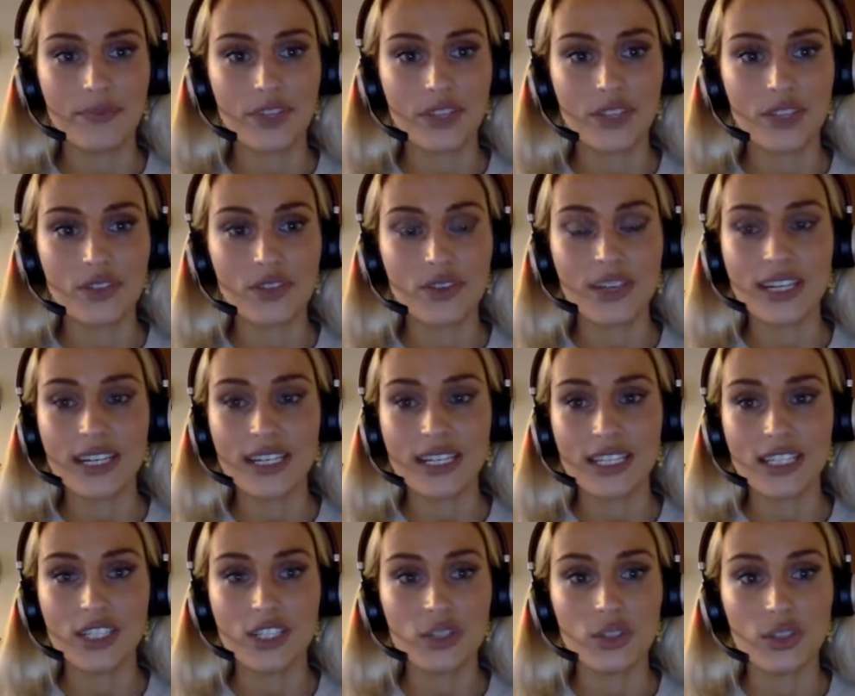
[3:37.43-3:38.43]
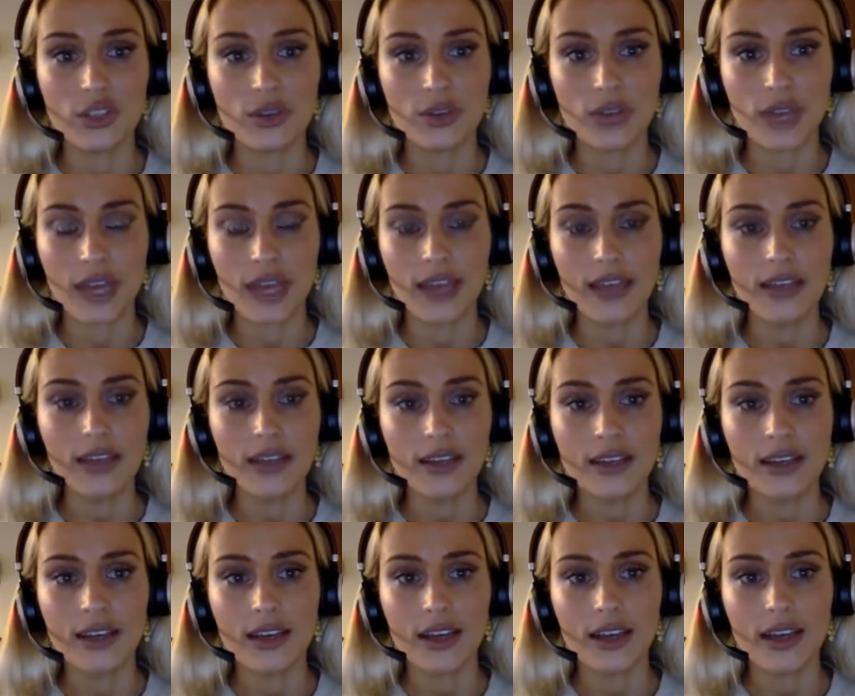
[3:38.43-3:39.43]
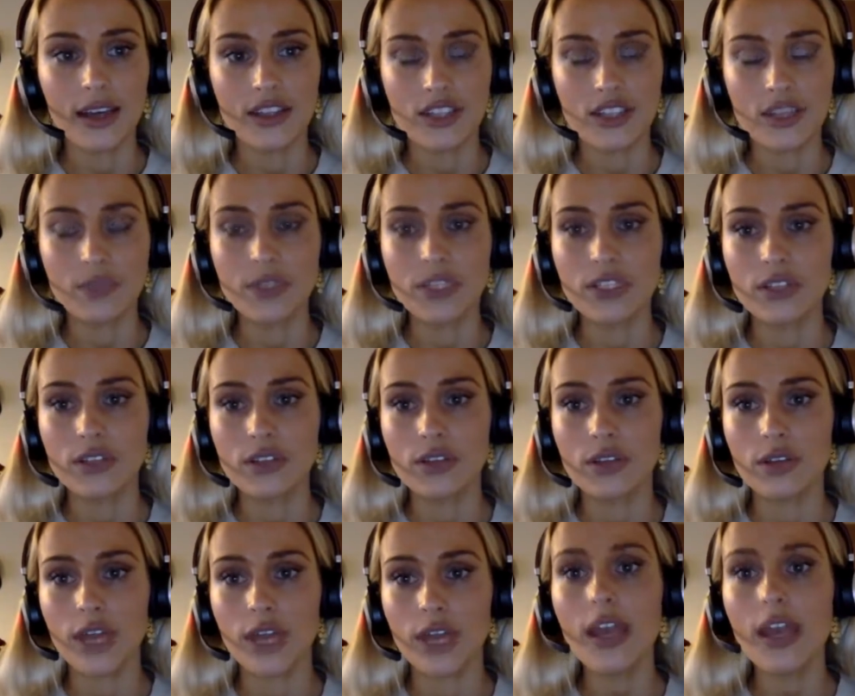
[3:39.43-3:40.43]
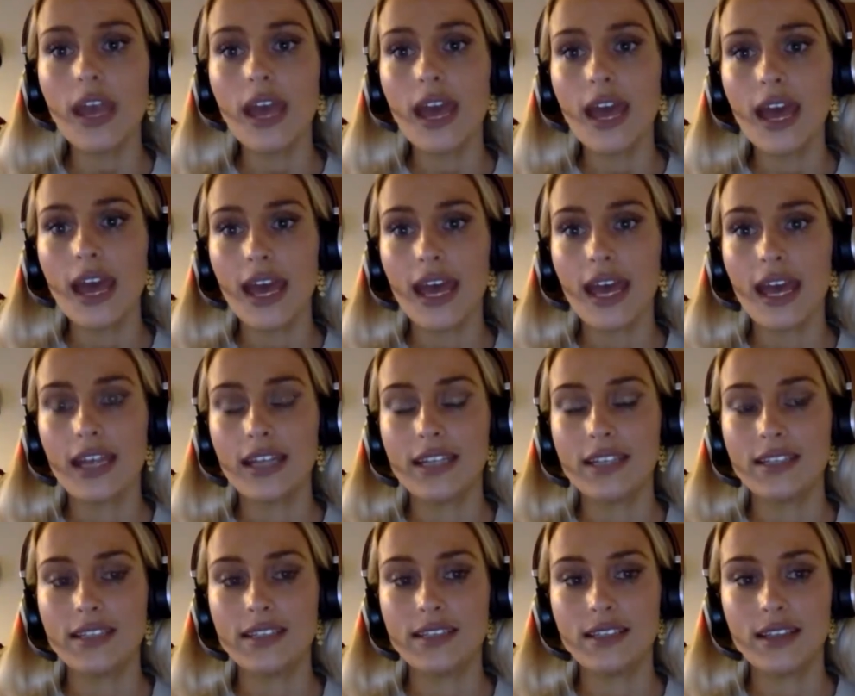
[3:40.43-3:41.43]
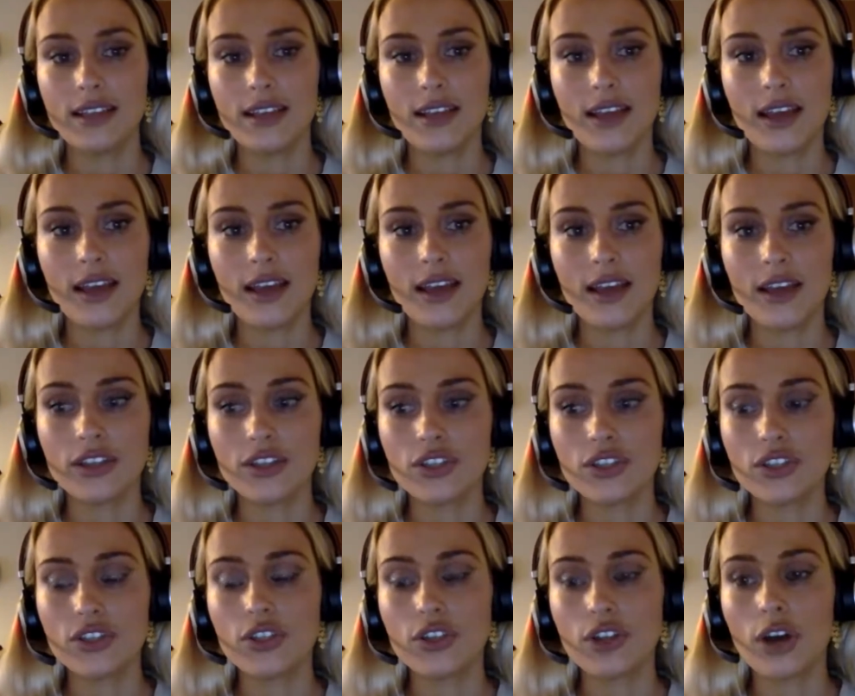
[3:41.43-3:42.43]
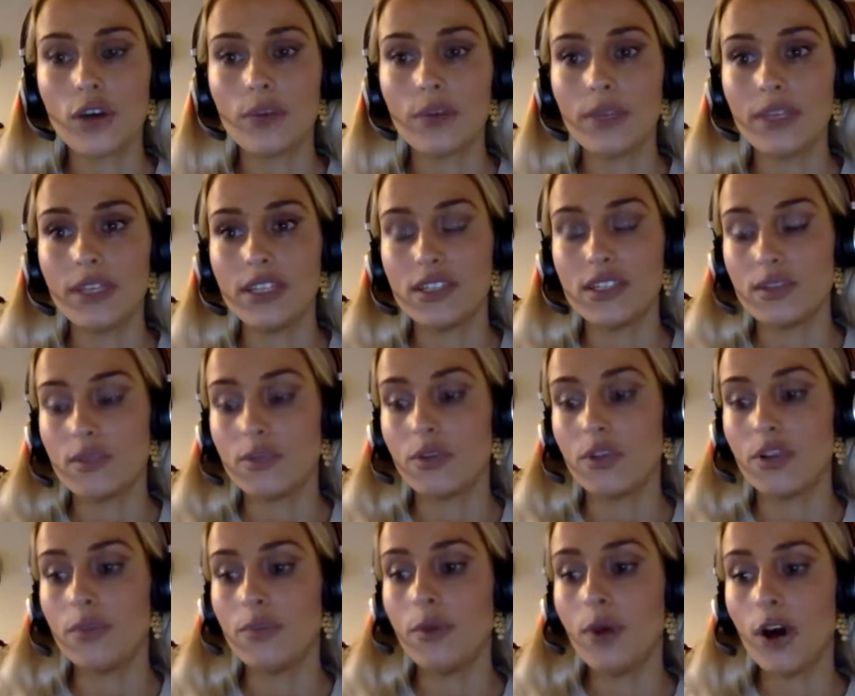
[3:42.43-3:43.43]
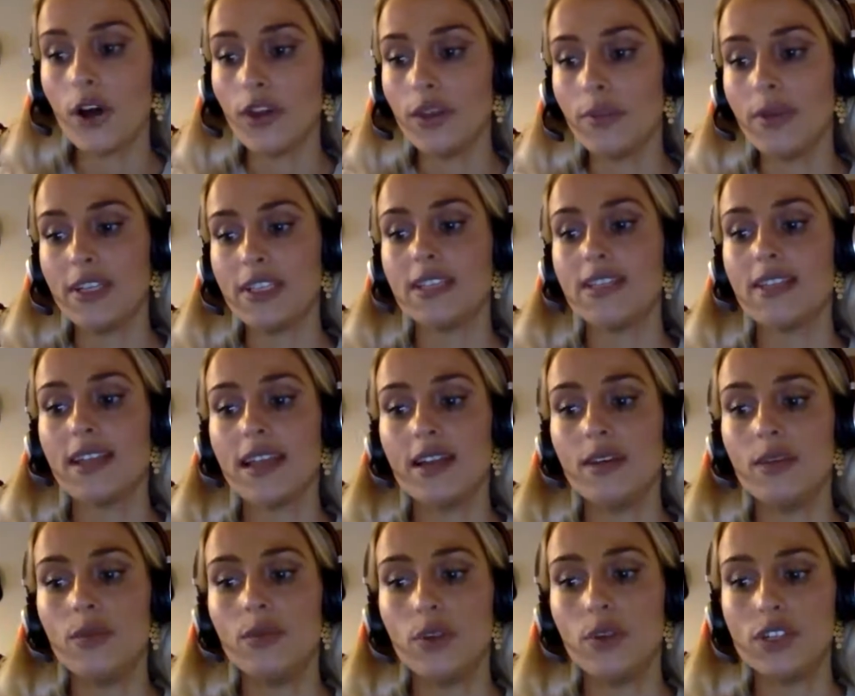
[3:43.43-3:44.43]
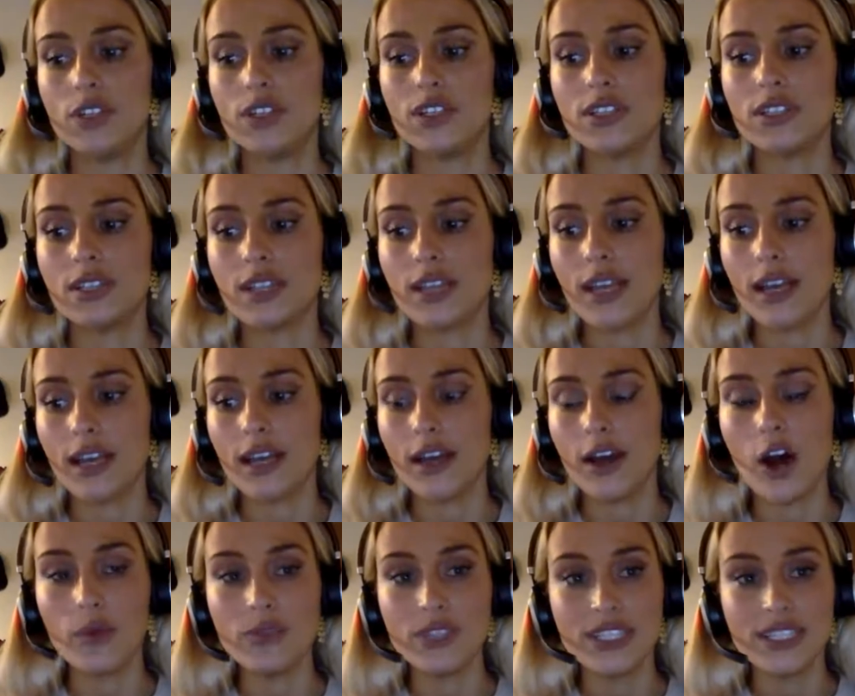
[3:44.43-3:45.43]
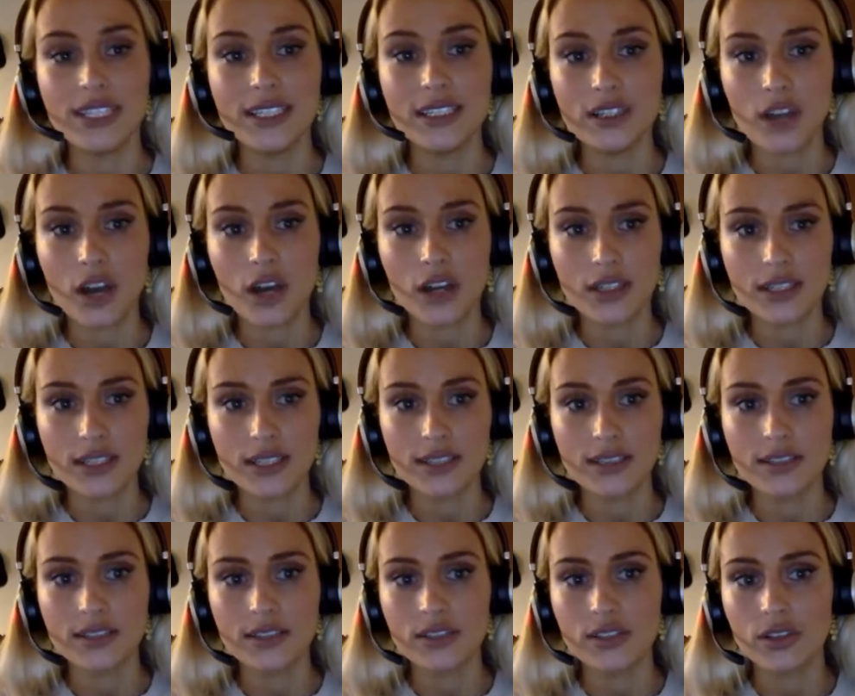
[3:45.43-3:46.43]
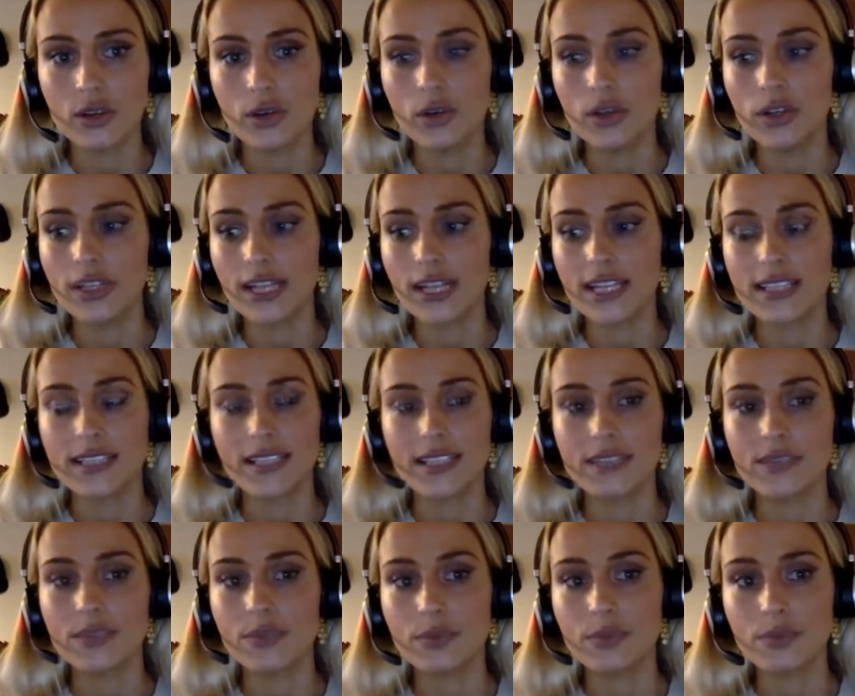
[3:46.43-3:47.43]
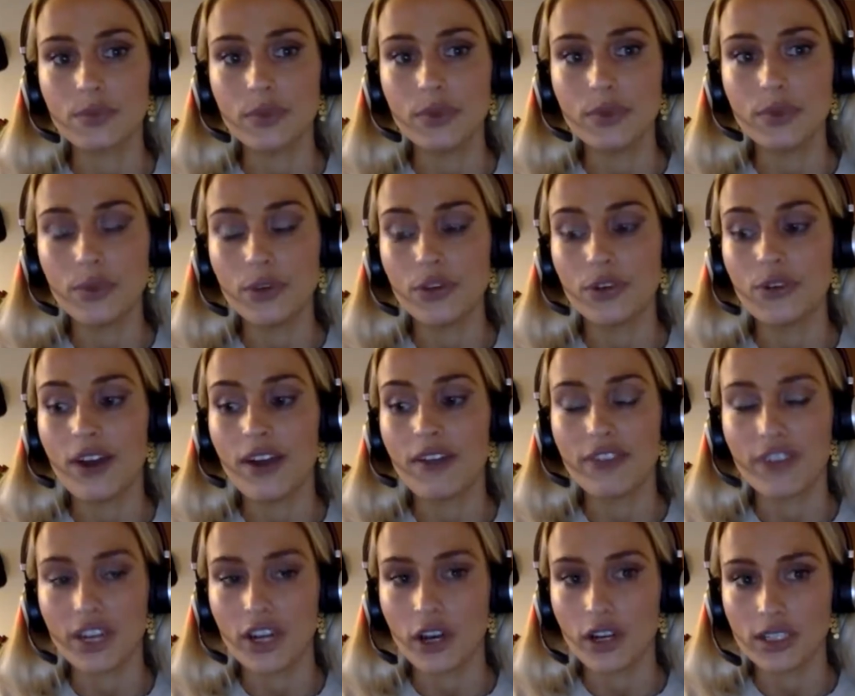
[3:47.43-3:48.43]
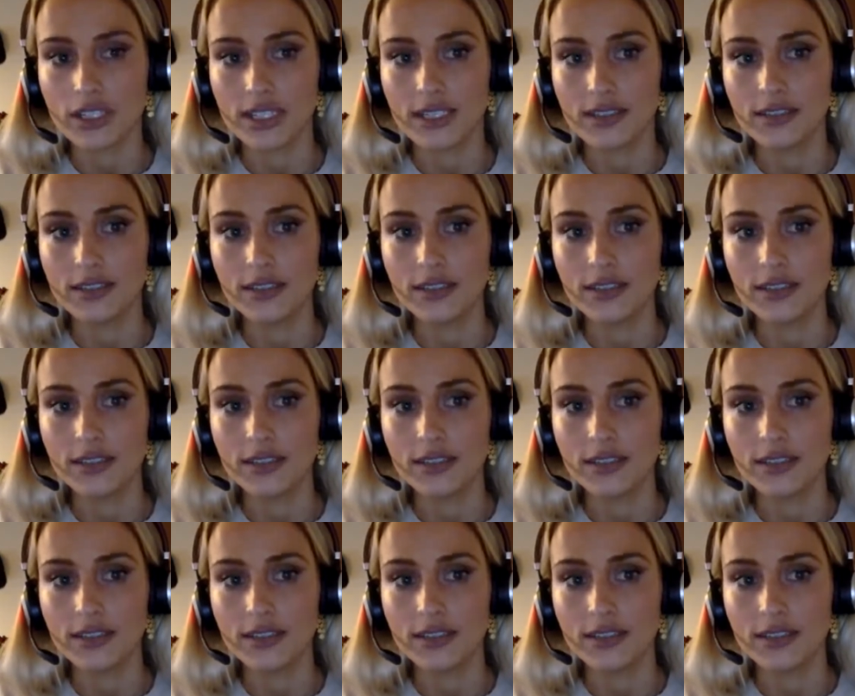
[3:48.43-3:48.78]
traded into the UK, shipped into the UK, and should not be distributed on the basis that it was obscene content, so classed as pornographic content.